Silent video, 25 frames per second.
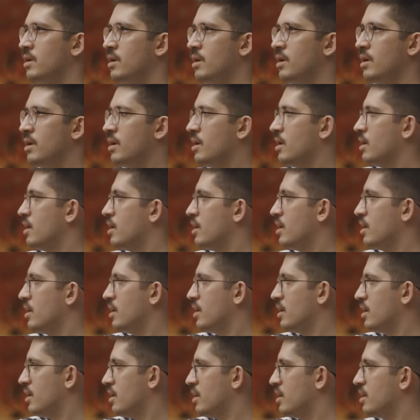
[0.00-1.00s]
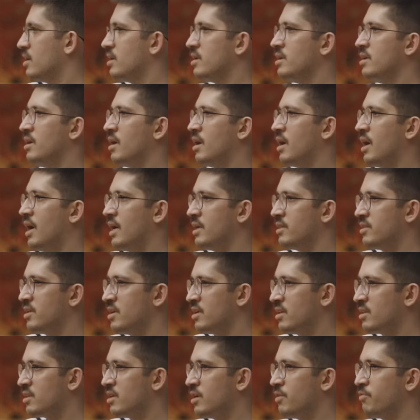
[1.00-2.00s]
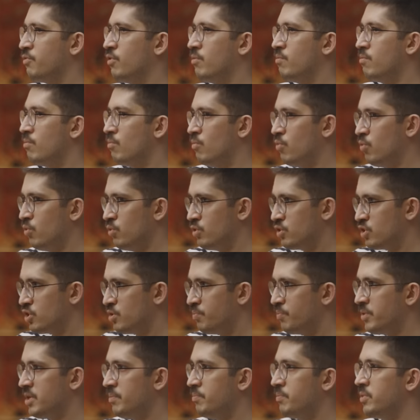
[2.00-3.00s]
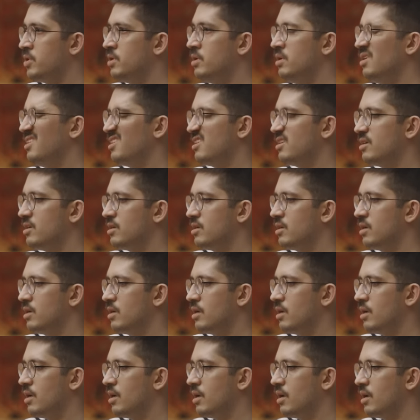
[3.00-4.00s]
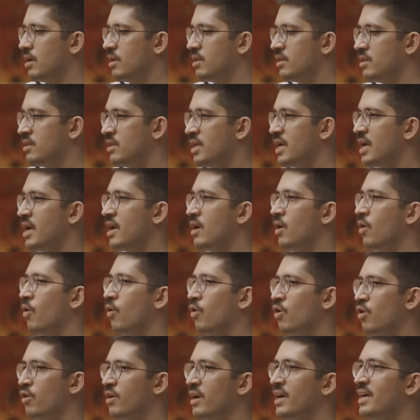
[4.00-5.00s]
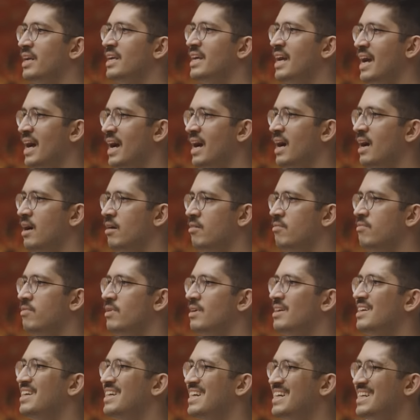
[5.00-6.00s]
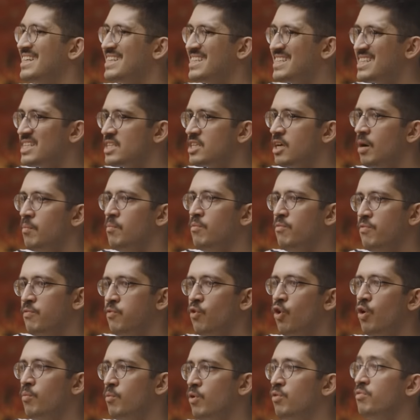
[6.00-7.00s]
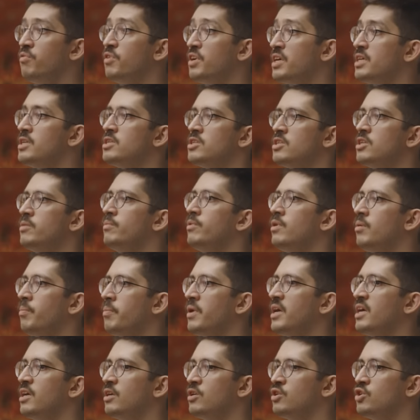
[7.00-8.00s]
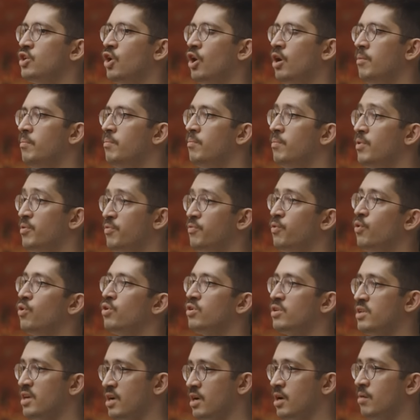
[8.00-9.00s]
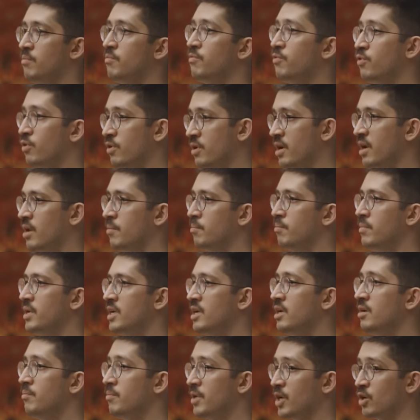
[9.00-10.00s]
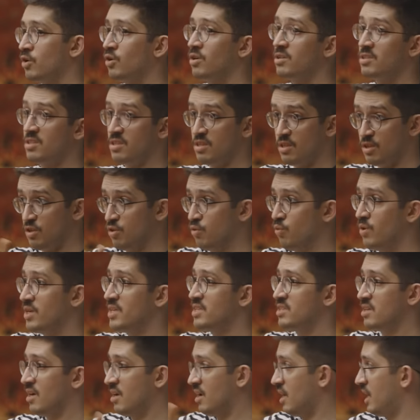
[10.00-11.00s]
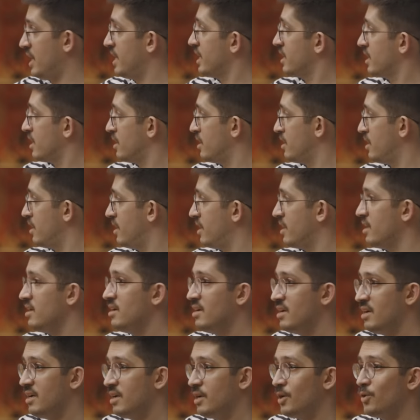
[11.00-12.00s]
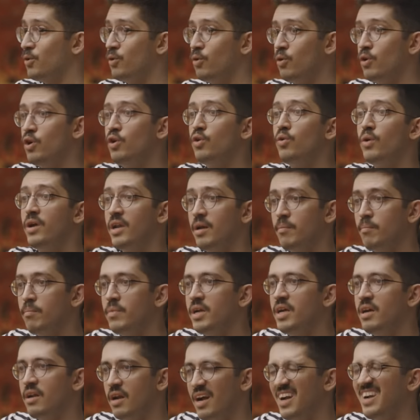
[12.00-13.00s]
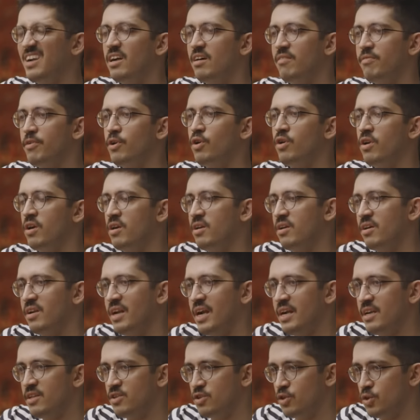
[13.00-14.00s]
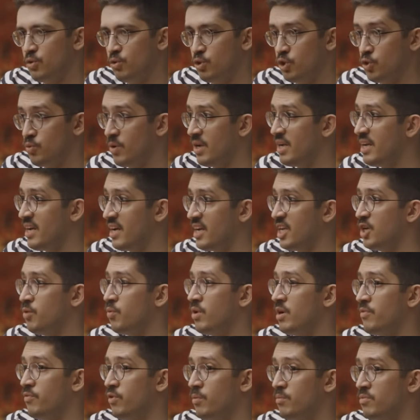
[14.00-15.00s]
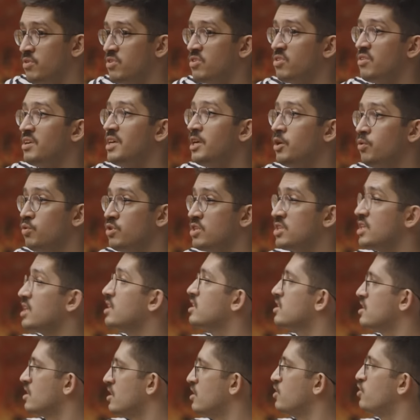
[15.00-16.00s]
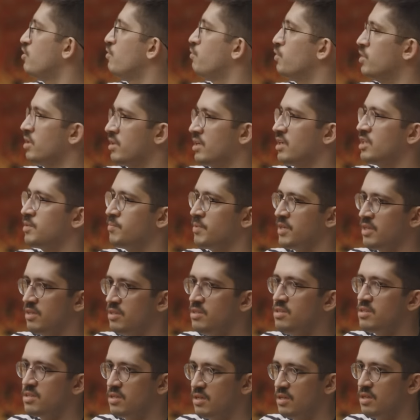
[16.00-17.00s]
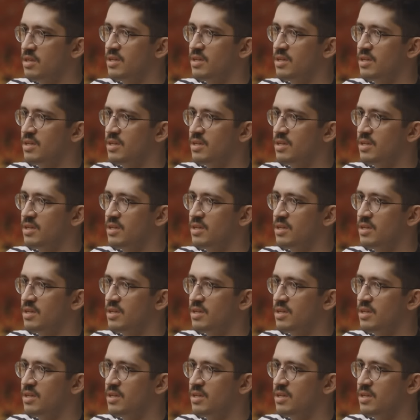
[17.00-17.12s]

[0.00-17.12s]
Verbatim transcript: normally a given by the yeah, time I think that. that for most people, they already have some form of reasonable paying job before they come for an MBA because in the US, unlike in India, you don't do an MBA right after your undergrad. It's usually anywhere from three to six years of work experience.